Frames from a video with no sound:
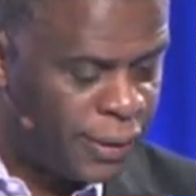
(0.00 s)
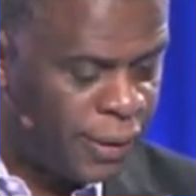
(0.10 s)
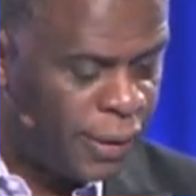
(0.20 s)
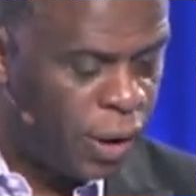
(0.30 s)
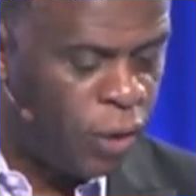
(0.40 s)

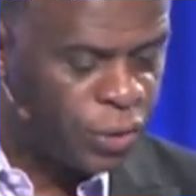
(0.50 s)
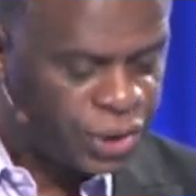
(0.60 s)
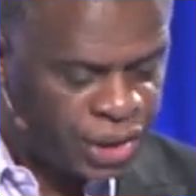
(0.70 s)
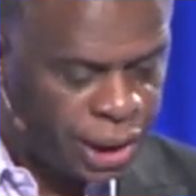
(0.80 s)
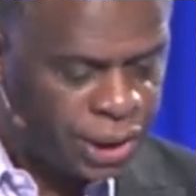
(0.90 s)
Over
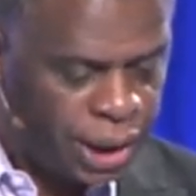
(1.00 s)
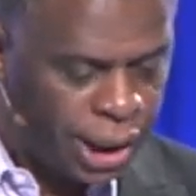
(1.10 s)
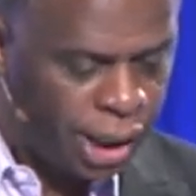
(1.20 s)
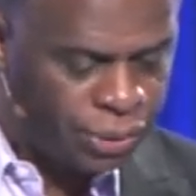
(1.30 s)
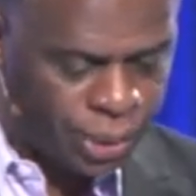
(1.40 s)

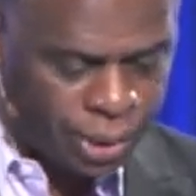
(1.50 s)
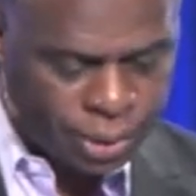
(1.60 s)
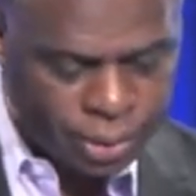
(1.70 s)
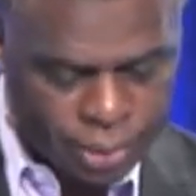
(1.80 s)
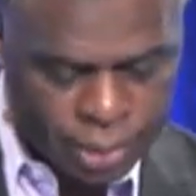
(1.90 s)
1,600
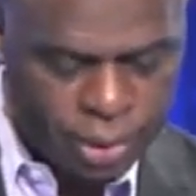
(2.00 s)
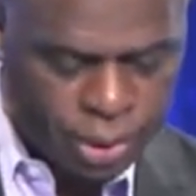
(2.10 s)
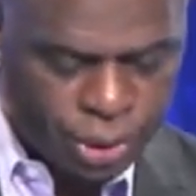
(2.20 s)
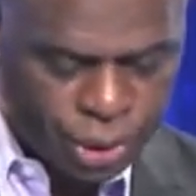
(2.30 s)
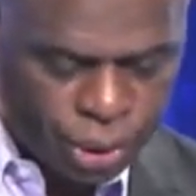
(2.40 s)

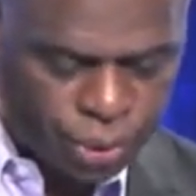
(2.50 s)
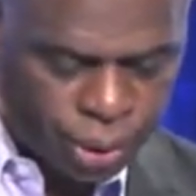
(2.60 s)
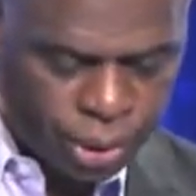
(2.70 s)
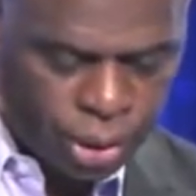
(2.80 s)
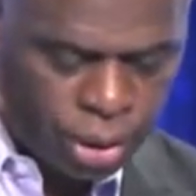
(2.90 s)
children.
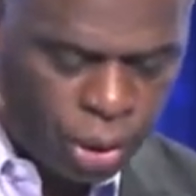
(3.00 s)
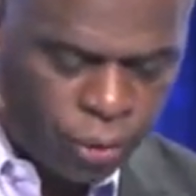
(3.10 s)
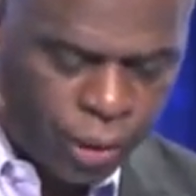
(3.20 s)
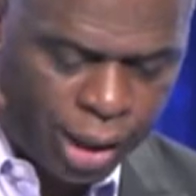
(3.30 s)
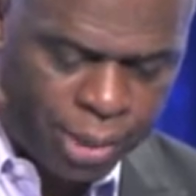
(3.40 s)

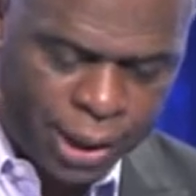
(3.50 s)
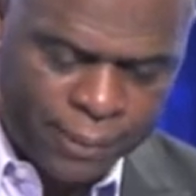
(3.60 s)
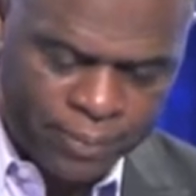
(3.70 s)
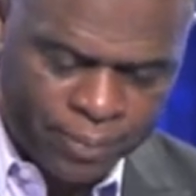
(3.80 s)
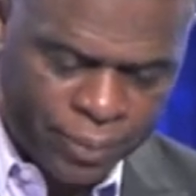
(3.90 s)
Over how many?
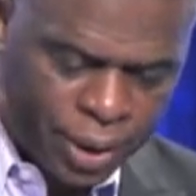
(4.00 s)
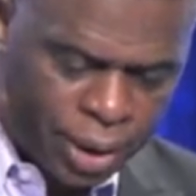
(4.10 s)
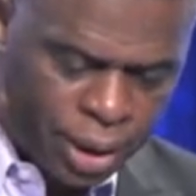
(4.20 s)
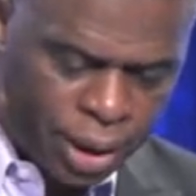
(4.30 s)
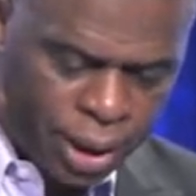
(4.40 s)

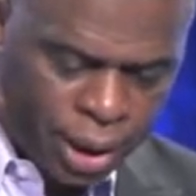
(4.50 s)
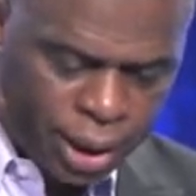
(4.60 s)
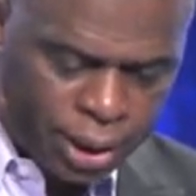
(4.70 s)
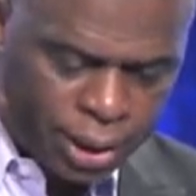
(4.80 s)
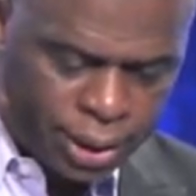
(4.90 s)

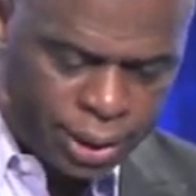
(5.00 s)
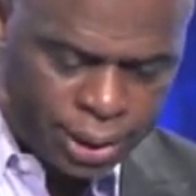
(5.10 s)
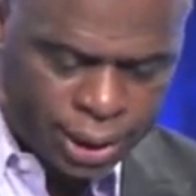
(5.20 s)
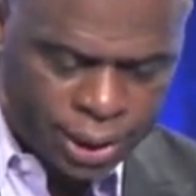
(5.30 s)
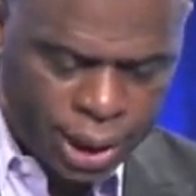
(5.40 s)

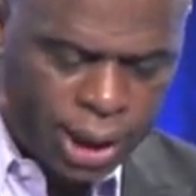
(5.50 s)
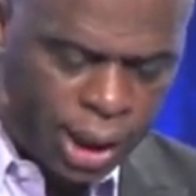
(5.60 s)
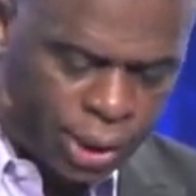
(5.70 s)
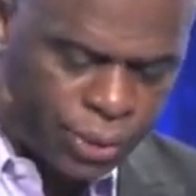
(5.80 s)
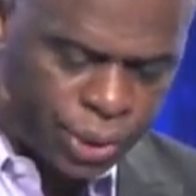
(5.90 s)

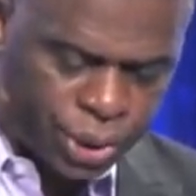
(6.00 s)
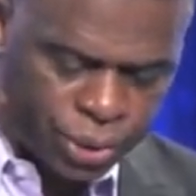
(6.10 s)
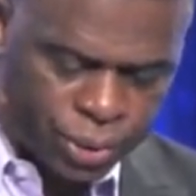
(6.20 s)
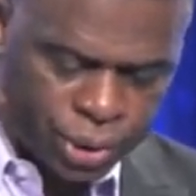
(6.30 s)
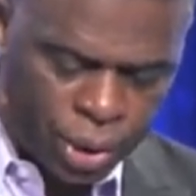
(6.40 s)
1,600
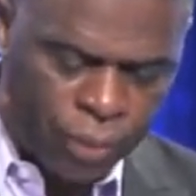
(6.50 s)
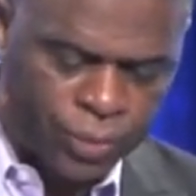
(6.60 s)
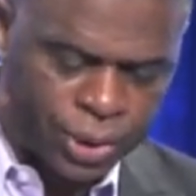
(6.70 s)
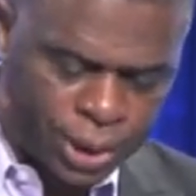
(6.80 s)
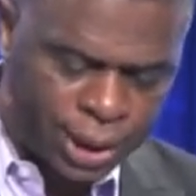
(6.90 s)
children. Over
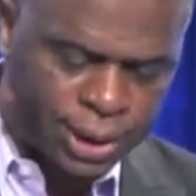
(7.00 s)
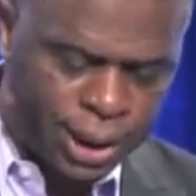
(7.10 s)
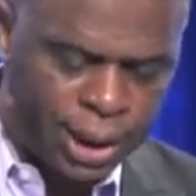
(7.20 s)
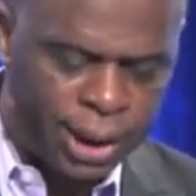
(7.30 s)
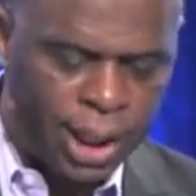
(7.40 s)

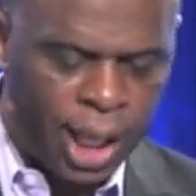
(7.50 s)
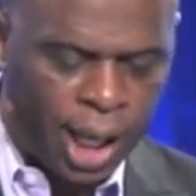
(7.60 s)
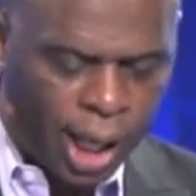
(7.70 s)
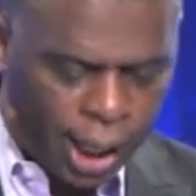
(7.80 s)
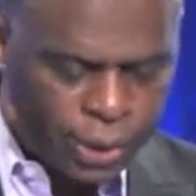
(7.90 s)

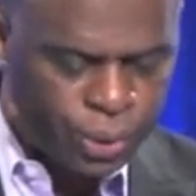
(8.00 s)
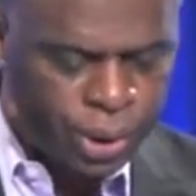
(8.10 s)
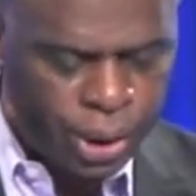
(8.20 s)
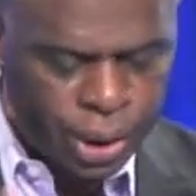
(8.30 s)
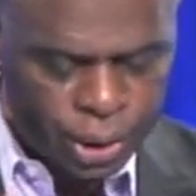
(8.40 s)
1,600
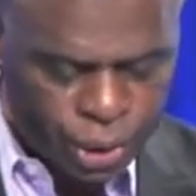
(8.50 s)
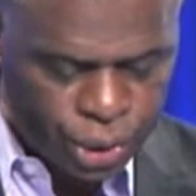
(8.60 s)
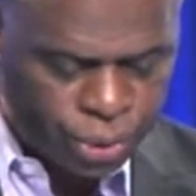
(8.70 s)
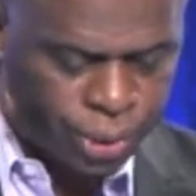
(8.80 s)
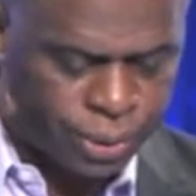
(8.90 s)

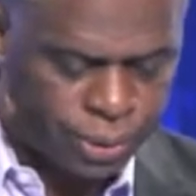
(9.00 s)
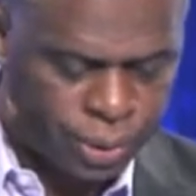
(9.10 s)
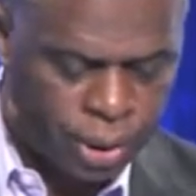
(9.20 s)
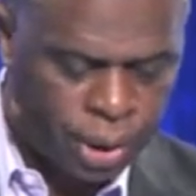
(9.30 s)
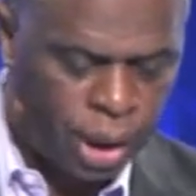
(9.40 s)
children
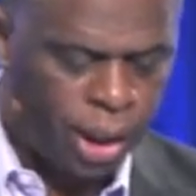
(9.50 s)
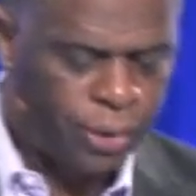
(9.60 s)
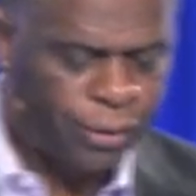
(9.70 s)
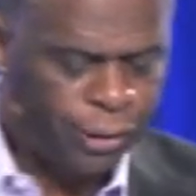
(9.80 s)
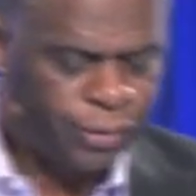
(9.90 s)

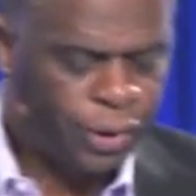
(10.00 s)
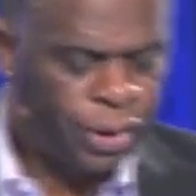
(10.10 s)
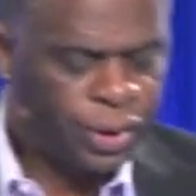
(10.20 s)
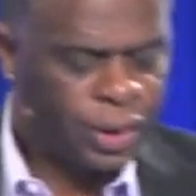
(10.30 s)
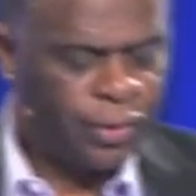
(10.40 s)
under 15
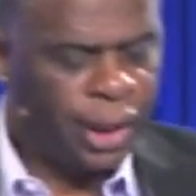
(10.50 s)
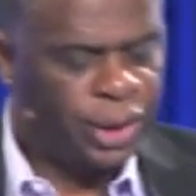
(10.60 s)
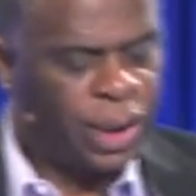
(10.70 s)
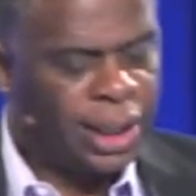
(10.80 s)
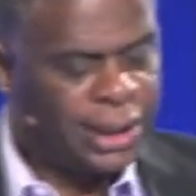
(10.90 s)
years of
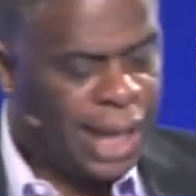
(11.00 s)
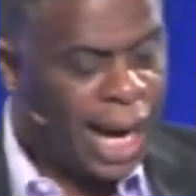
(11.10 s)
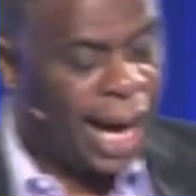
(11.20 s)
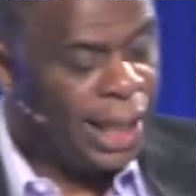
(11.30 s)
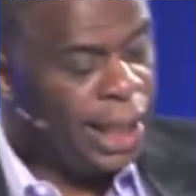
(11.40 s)
age
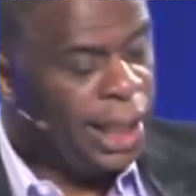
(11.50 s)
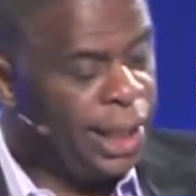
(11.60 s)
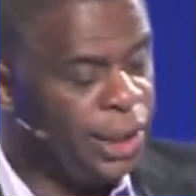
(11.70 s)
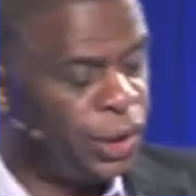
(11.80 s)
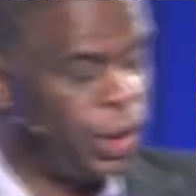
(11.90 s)
die
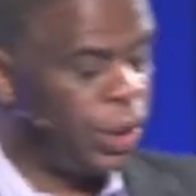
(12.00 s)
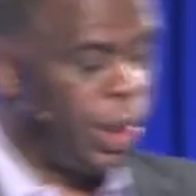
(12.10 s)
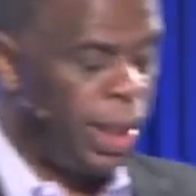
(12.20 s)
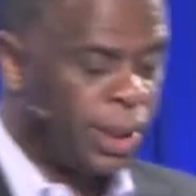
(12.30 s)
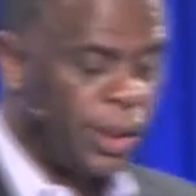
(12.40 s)
each year
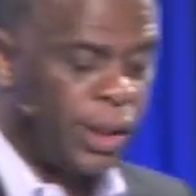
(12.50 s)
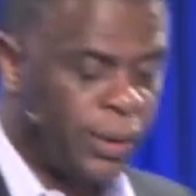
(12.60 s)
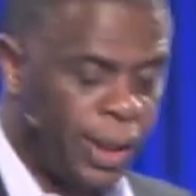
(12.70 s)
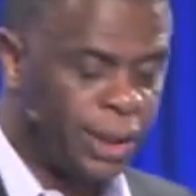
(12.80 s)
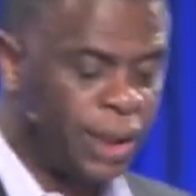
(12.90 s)
in a car
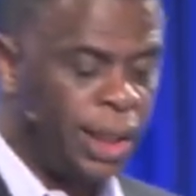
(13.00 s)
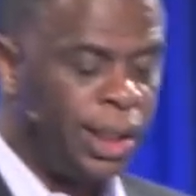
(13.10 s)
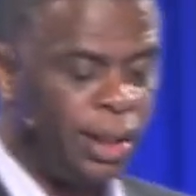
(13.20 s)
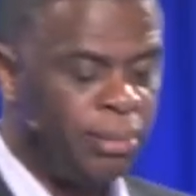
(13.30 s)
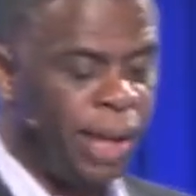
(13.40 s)
crash.
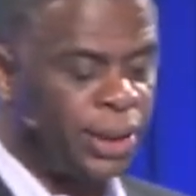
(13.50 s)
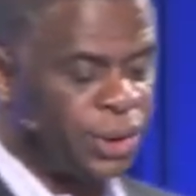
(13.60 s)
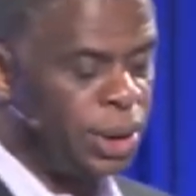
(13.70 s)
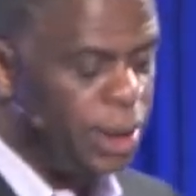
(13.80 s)
Now imagine